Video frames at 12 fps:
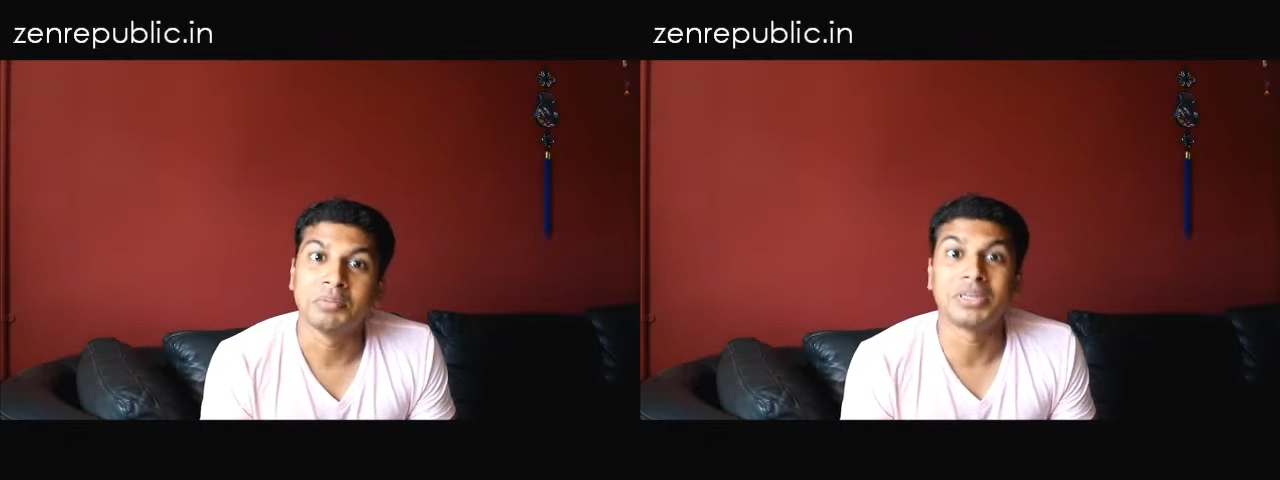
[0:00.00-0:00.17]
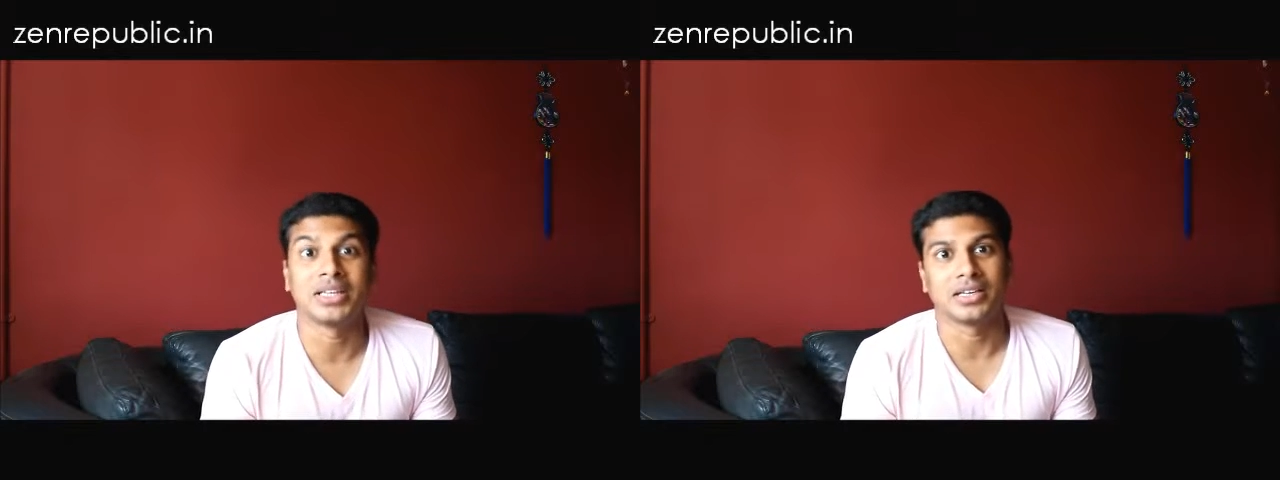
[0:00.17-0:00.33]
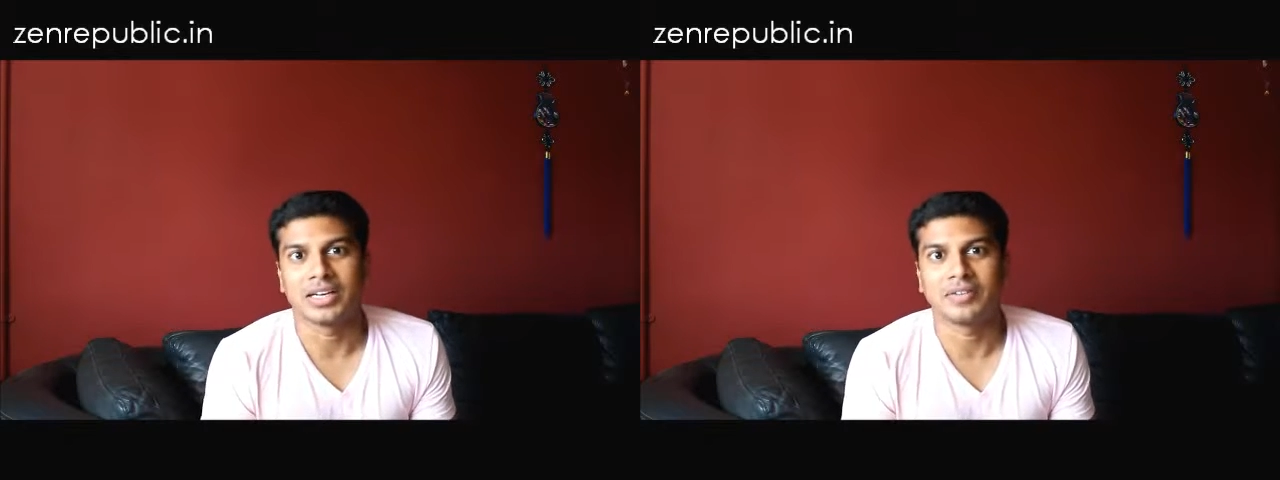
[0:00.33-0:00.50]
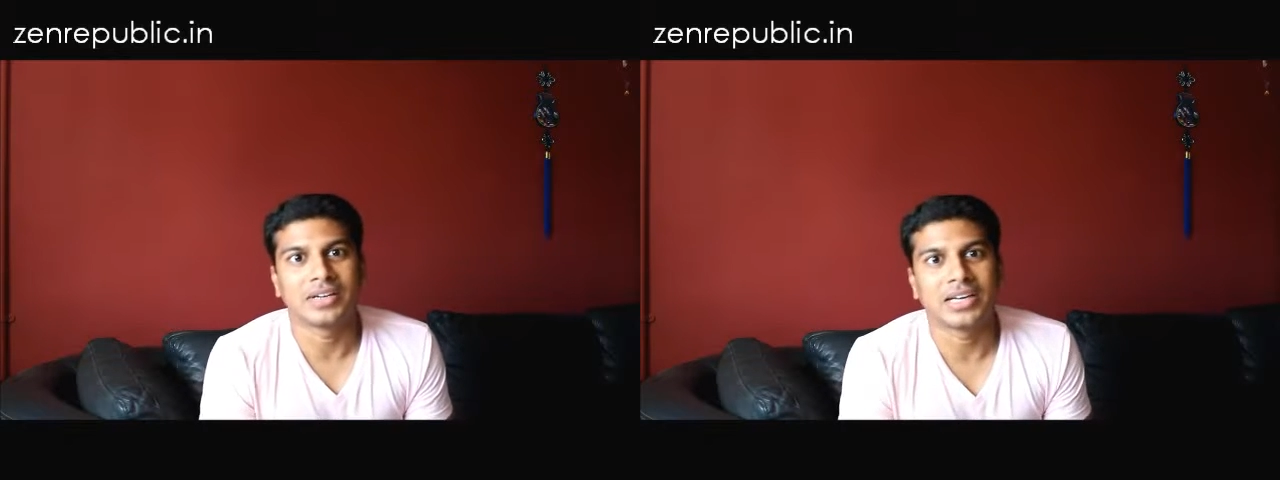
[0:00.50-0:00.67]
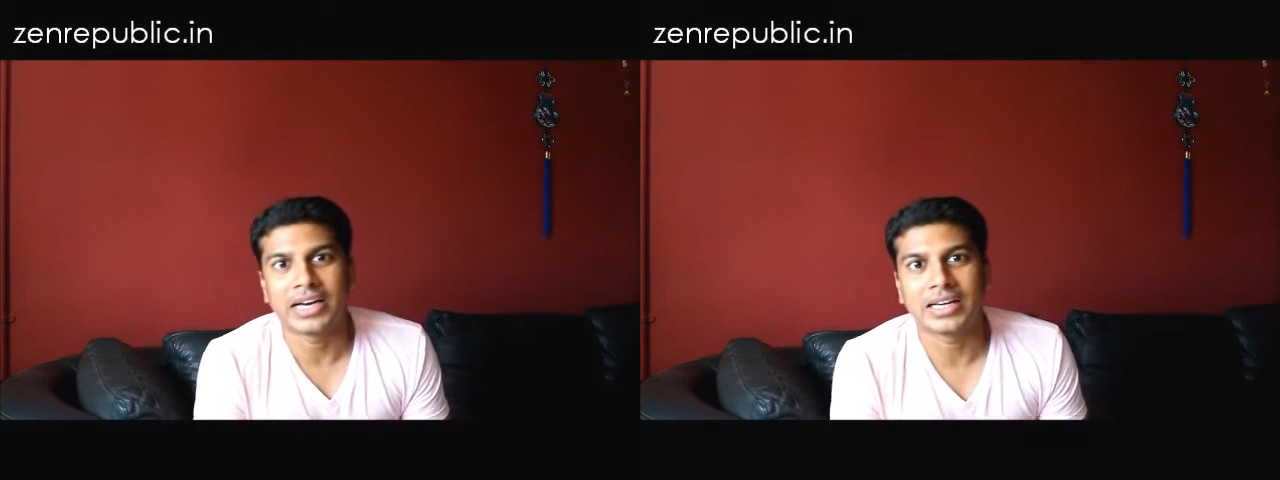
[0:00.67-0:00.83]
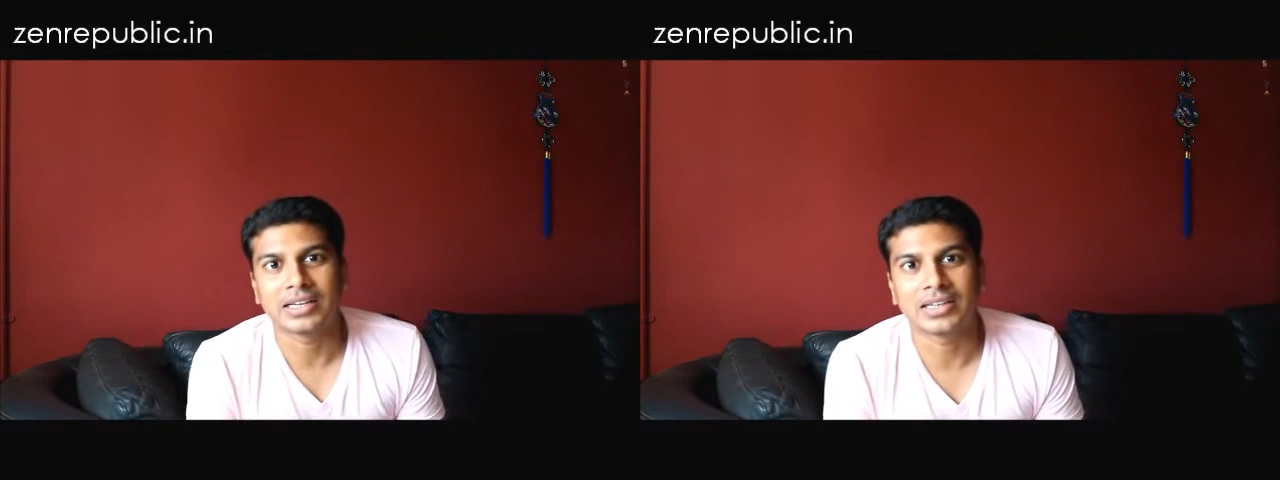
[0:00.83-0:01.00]
But then never
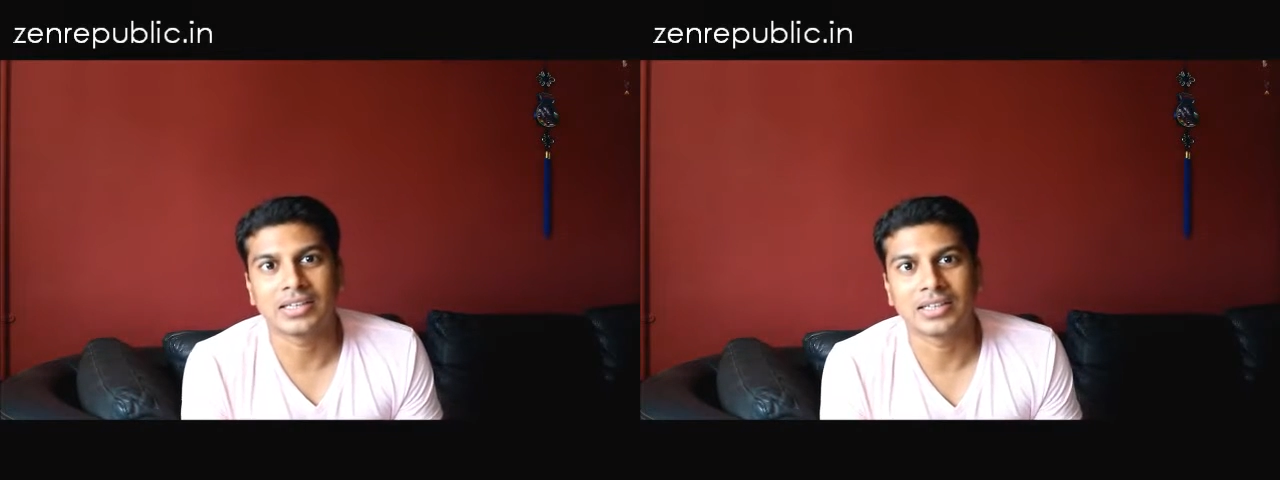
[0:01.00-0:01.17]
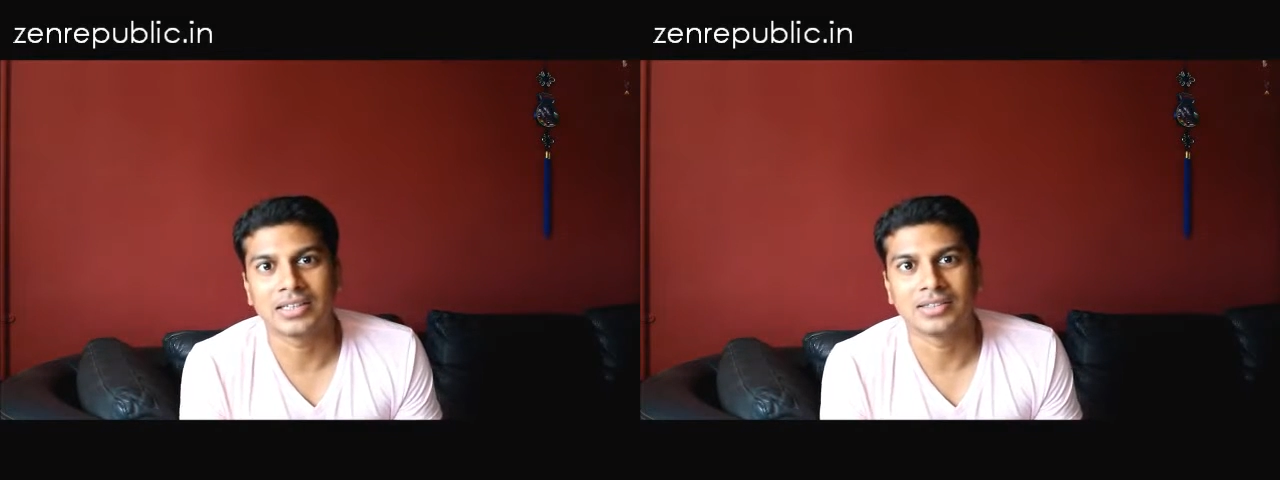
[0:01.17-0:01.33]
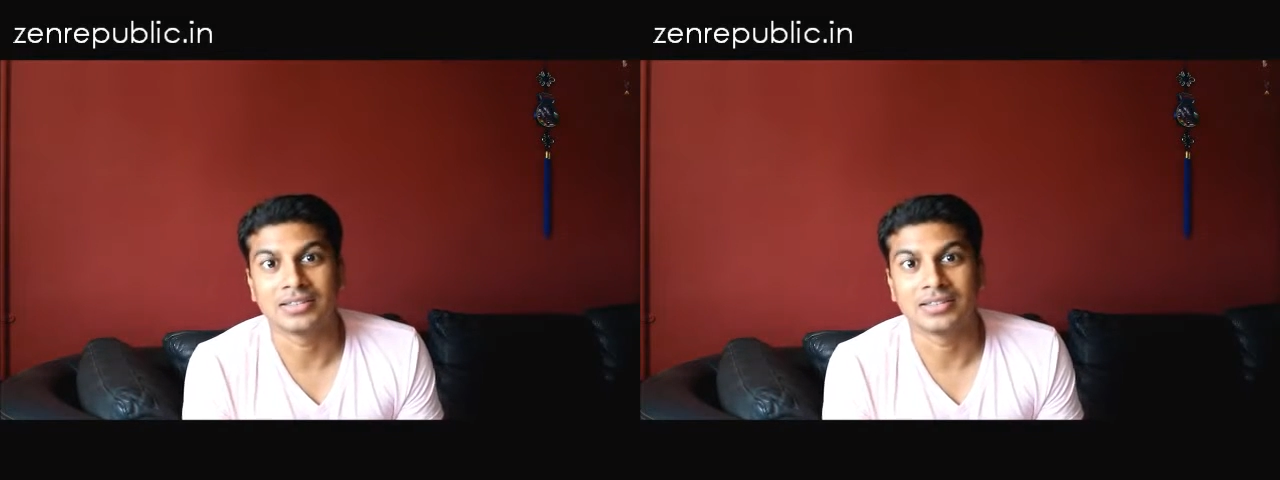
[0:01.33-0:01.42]
late.